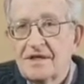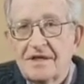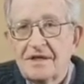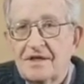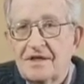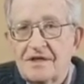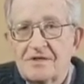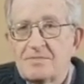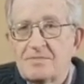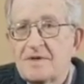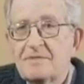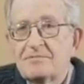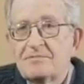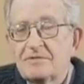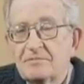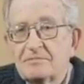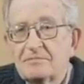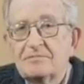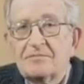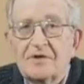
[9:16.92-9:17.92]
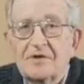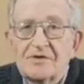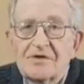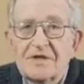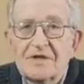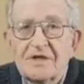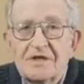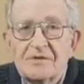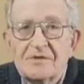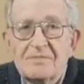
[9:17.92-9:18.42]
these people, most
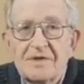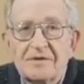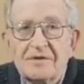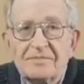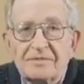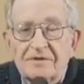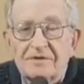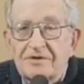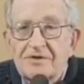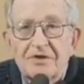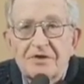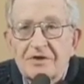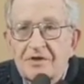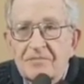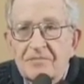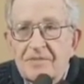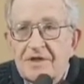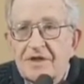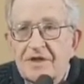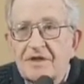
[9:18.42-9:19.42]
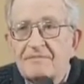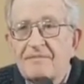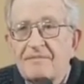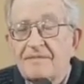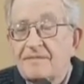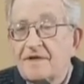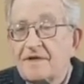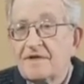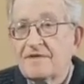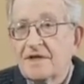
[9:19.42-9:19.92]
of these people, shouldn't be
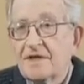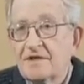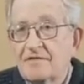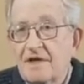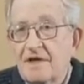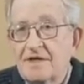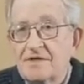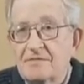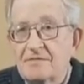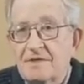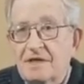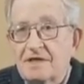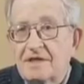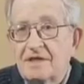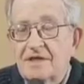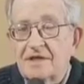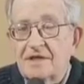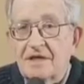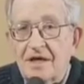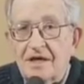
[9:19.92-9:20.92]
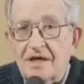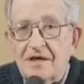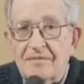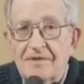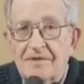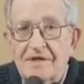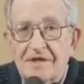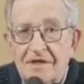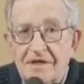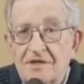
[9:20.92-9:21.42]
giving advice about the
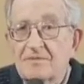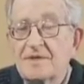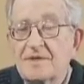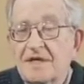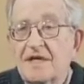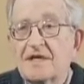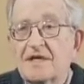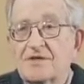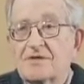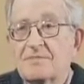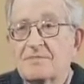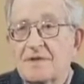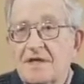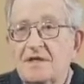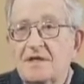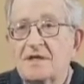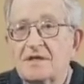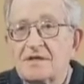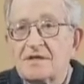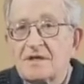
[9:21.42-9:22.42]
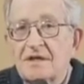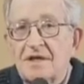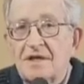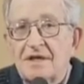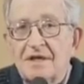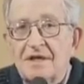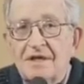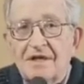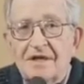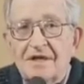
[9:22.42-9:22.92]
economy. They should be getting subpoenas,
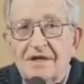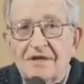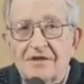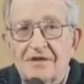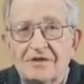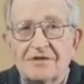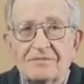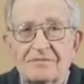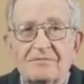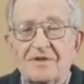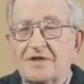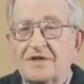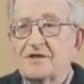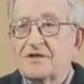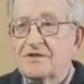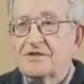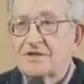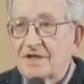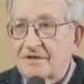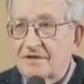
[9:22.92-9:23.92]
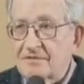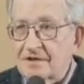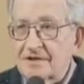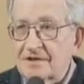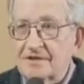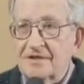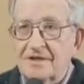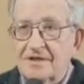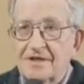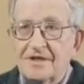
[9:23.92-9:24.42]
because they
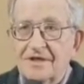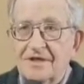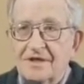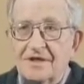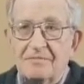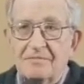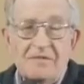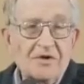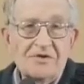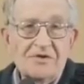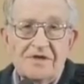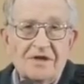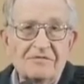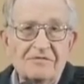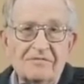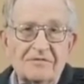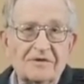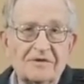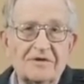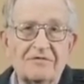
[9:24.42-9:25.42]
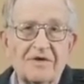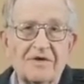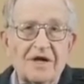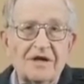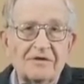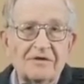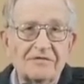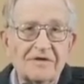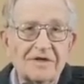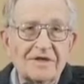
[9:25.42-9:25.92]
were, most of them were
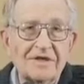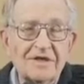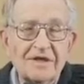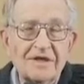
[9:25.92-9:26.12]
involved